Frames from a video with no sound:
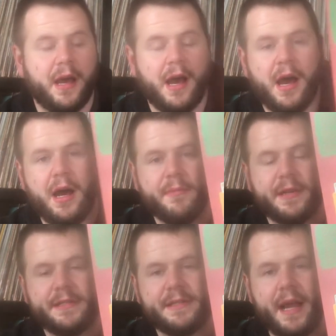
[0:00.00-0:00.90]

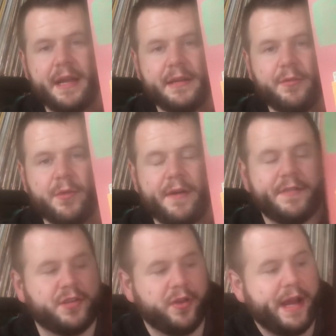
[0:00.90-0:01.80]
They're signed to
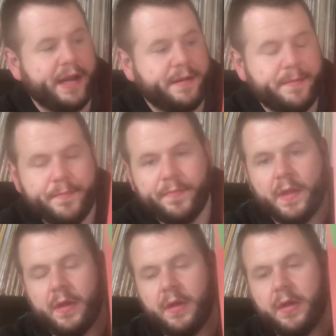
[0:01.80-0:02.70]
Rough Trade
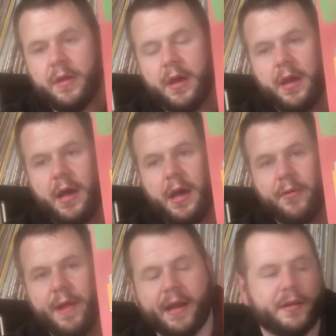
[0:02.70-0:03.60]

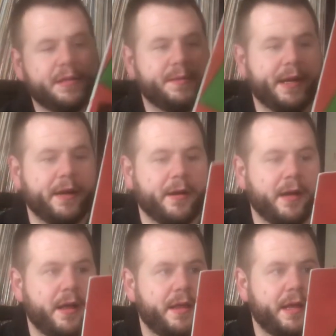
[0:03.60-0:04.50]
Records
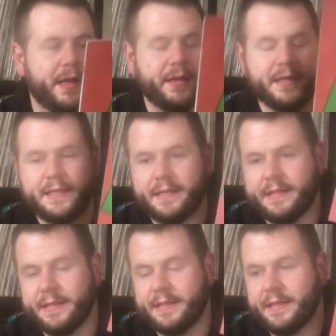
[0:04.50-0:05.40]
here, and
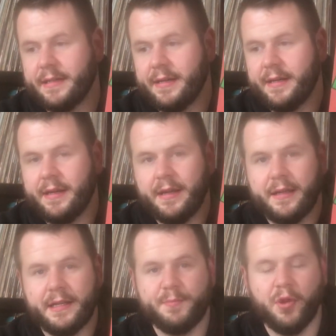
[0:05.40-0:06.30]
this
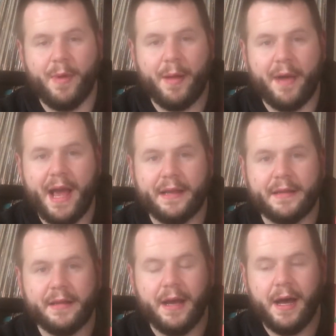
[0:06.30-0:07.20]
blew my
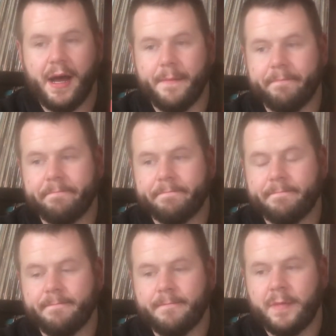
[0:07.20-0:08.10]
mind.
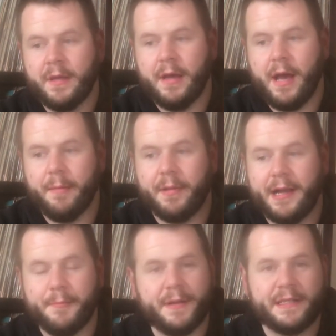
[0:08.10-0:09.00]
I'm
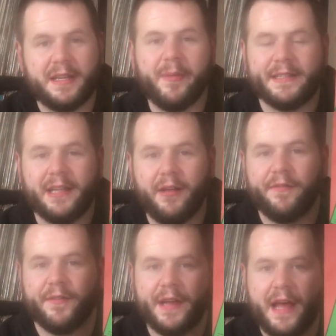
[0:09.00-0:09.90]
kind of pissed at
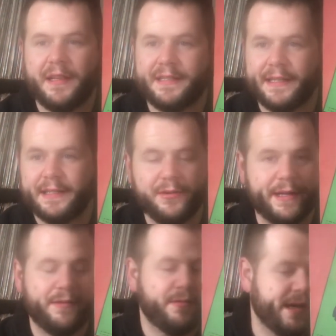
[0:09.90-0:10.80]
myself for not listening to
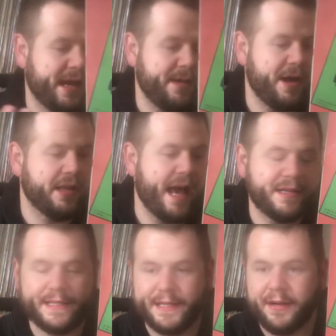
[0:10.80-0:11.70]
it. It came out
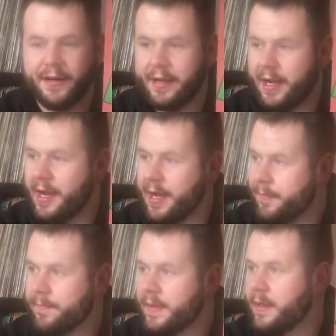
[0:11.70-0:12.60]
last year. I